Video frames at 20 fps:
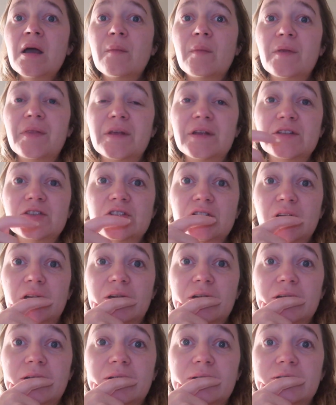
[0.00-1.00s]
but then
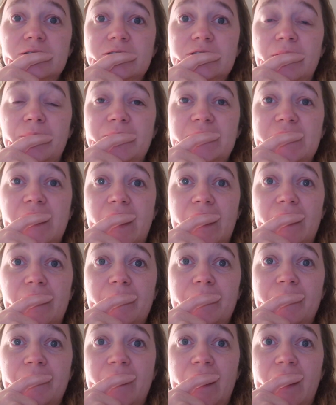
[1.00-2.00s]
sudden
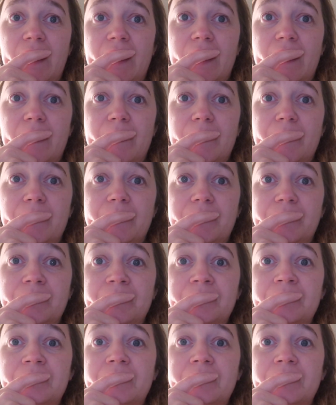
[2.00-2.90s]
sometime um,